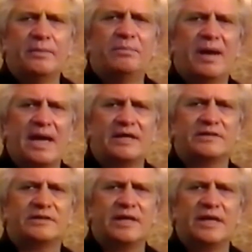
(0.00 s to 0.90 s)

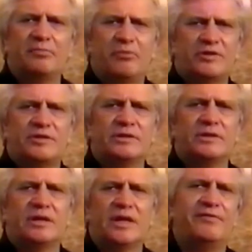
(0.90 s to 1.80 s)
past and present
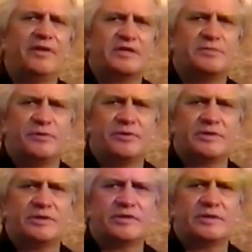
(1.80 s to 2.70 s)
life
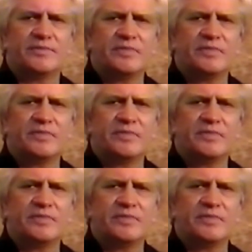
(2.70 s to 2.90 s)
experiences.